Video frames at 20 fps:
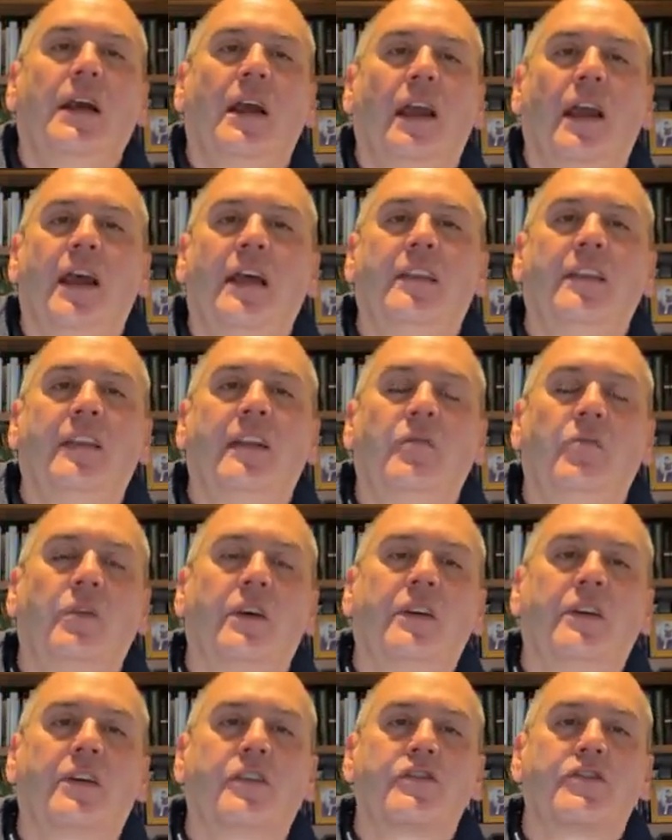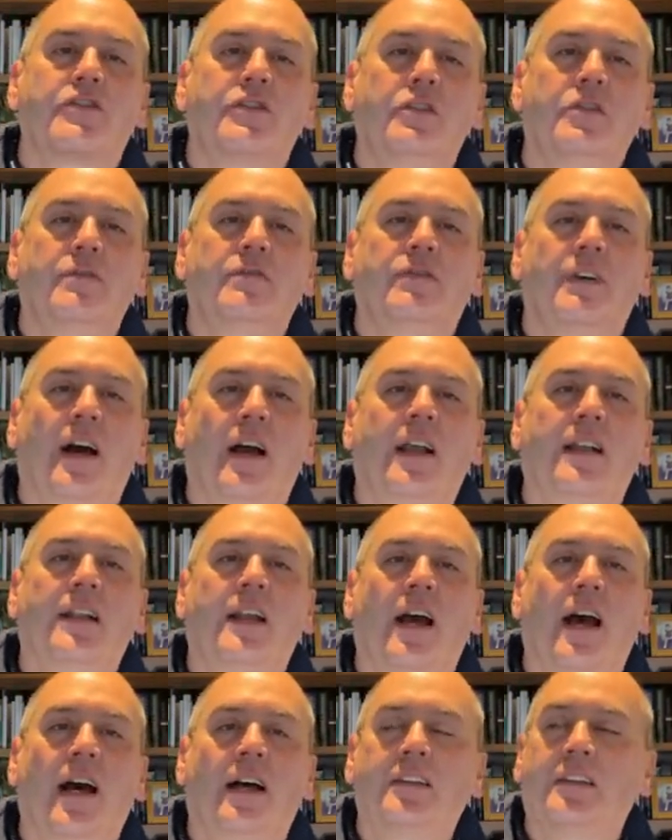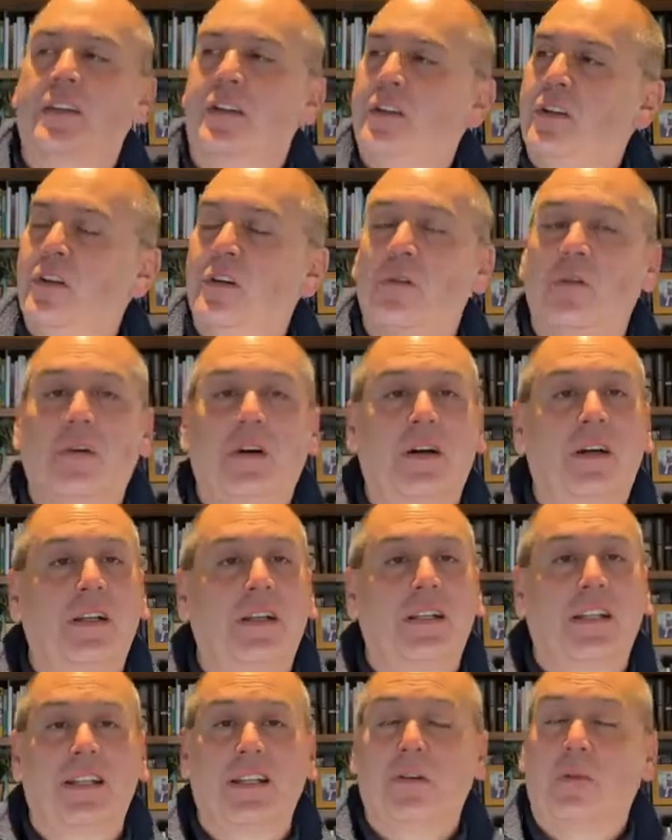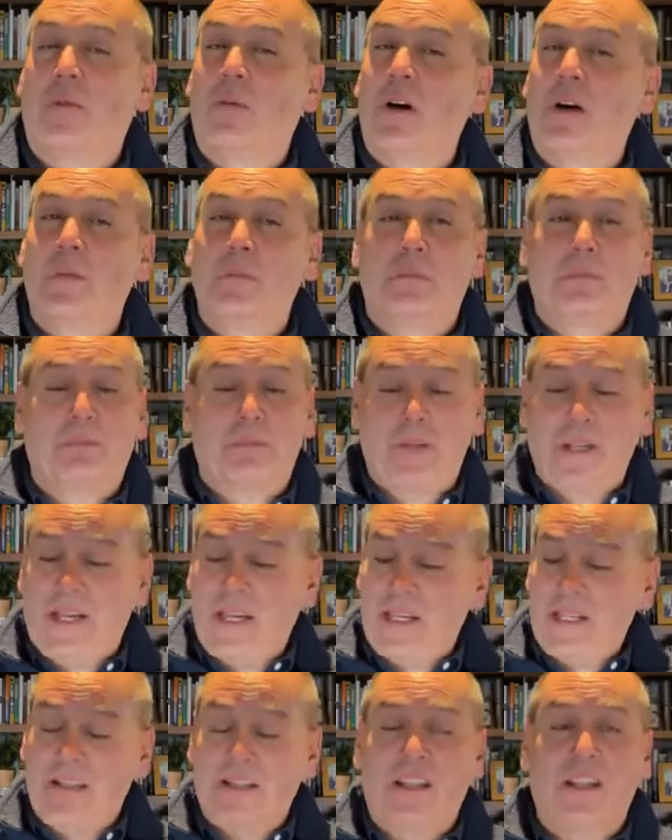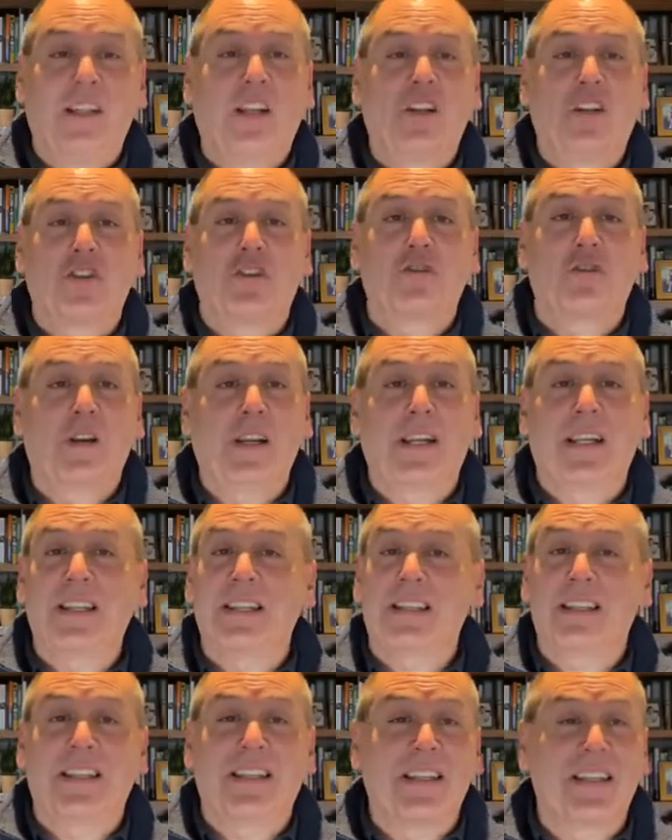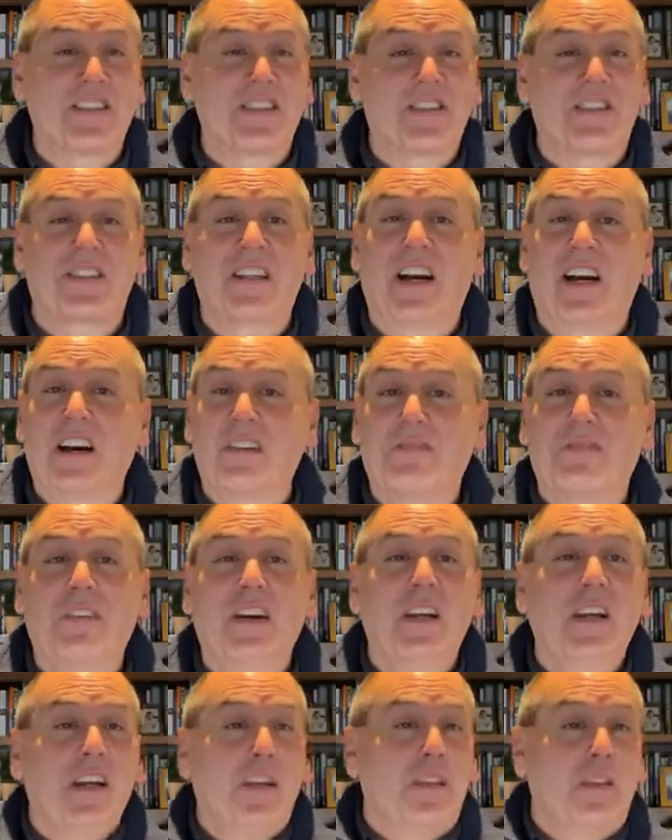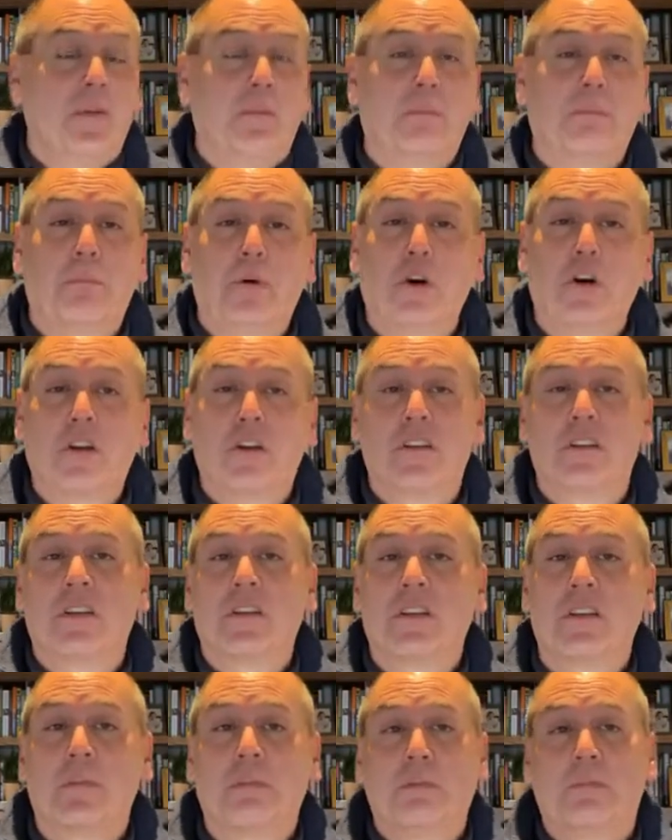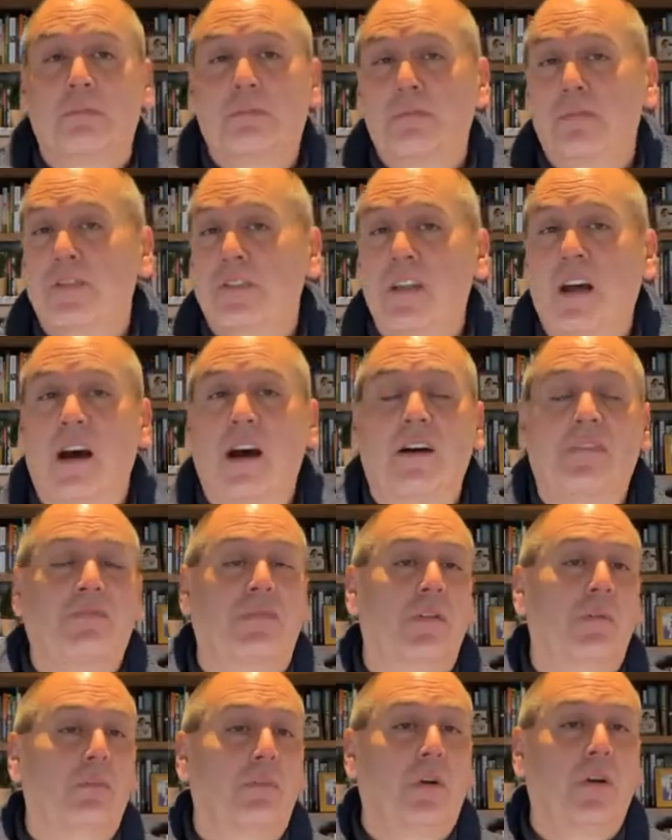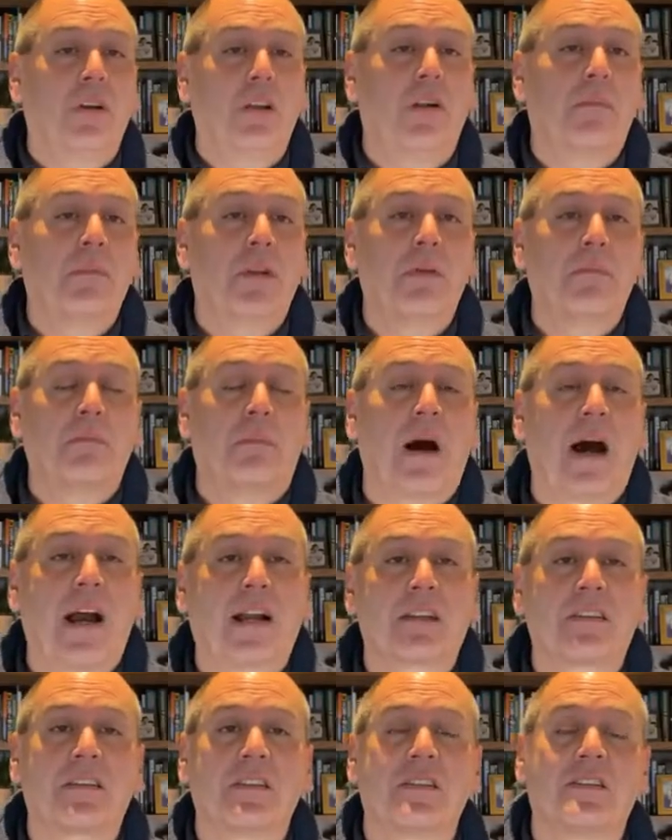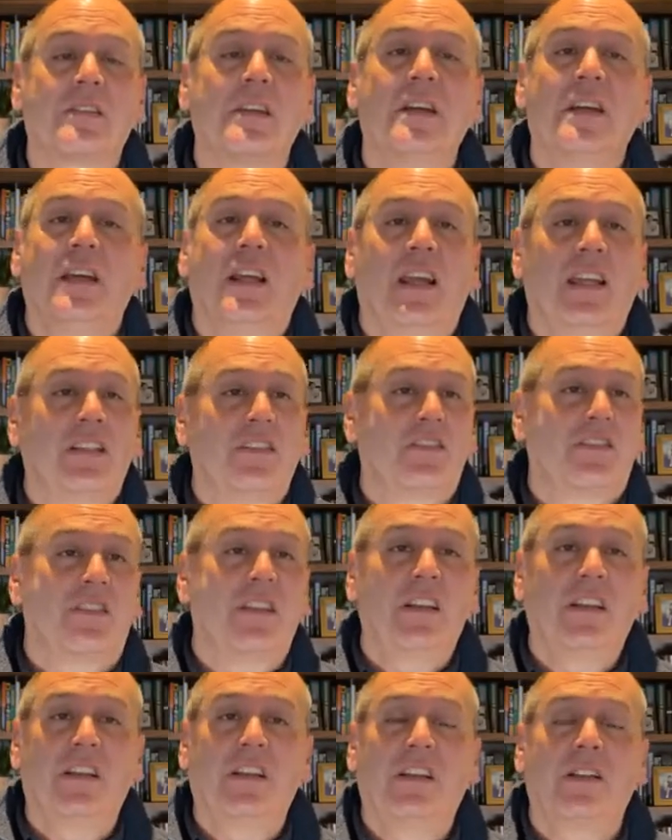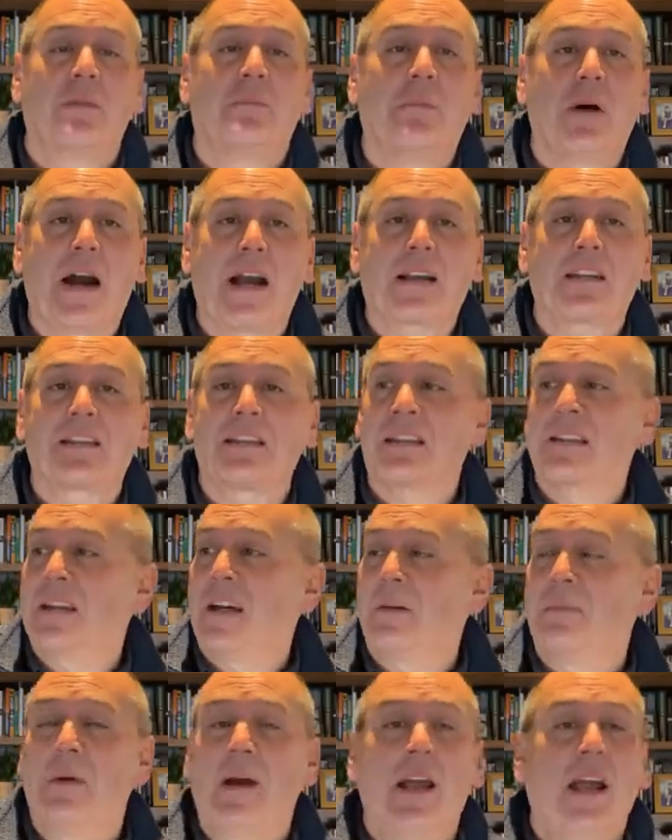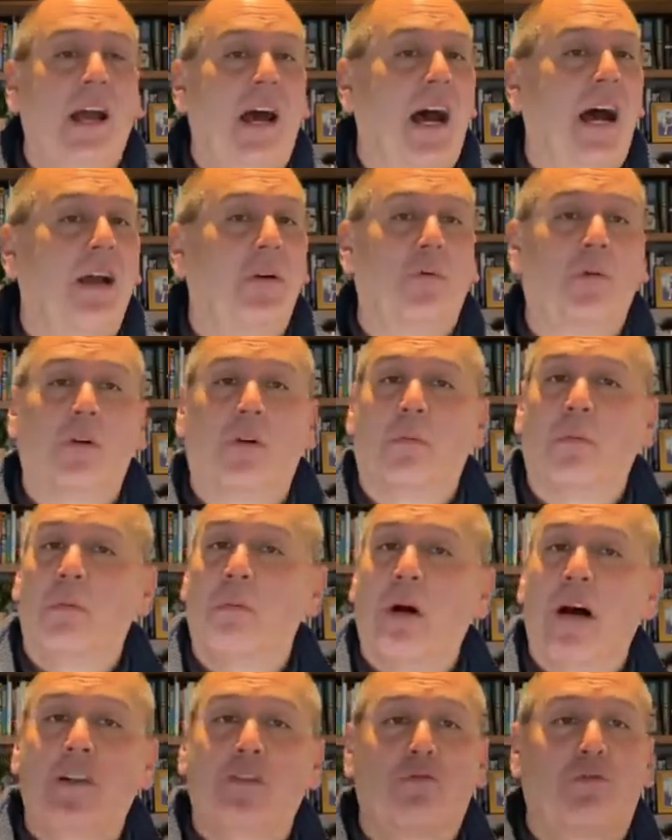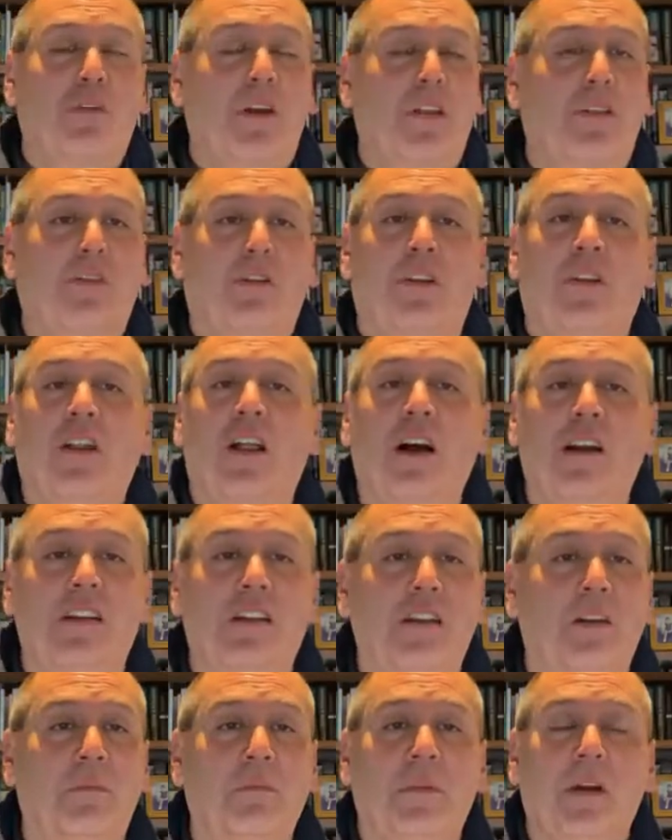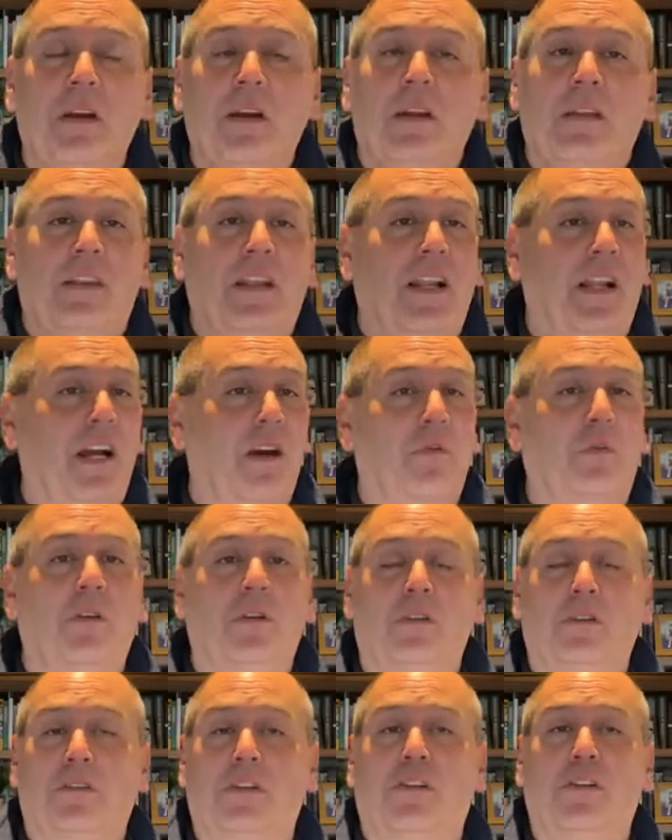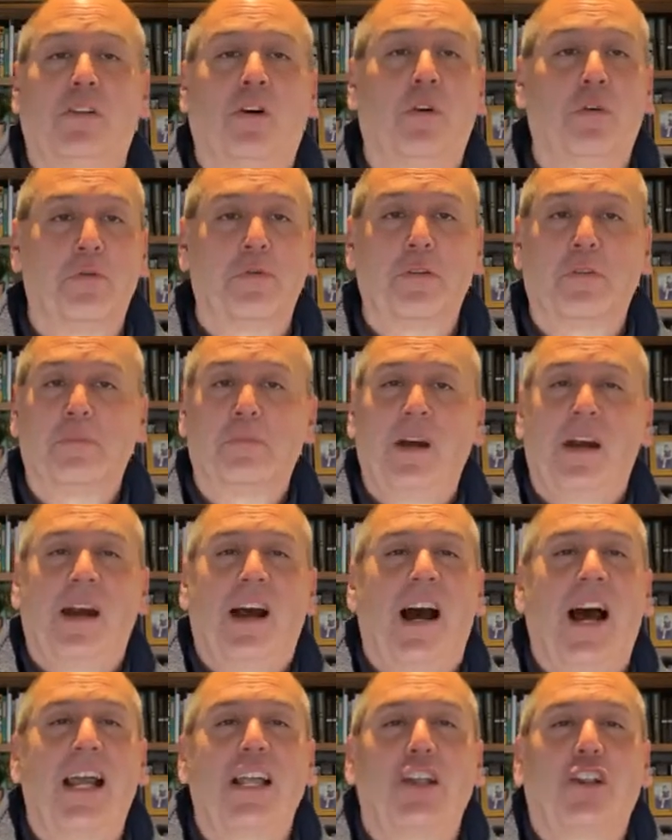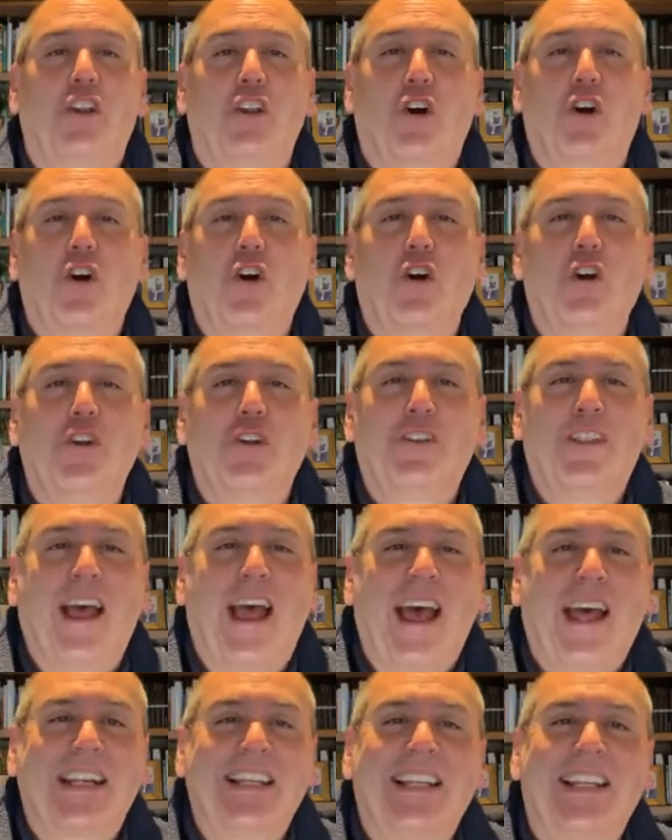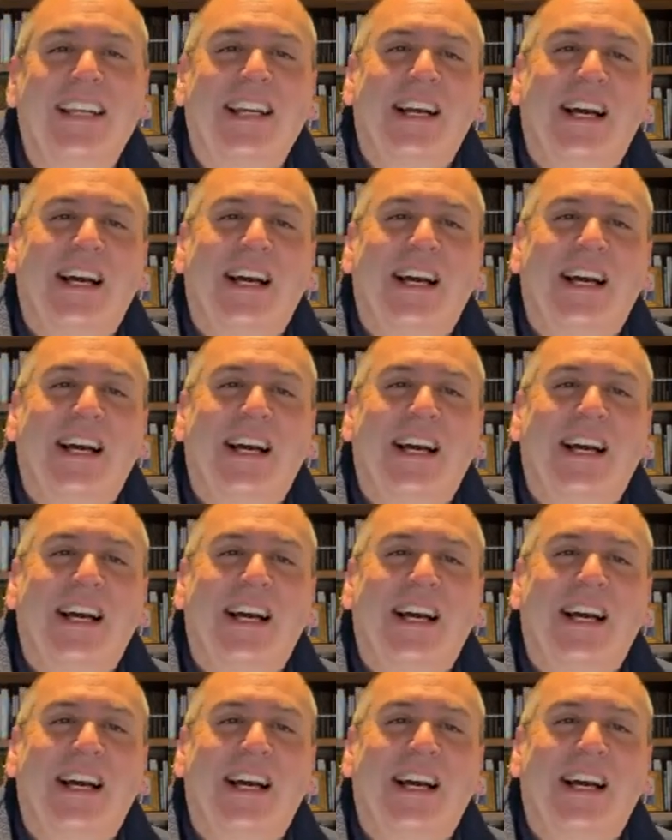And then we are soon find out that, you know what, the one taking the little trinkets and the stuff, the books and the stuff and putting them in boxes and sealing the boxes up, I will much rather lug them than I will to load them. I learned that.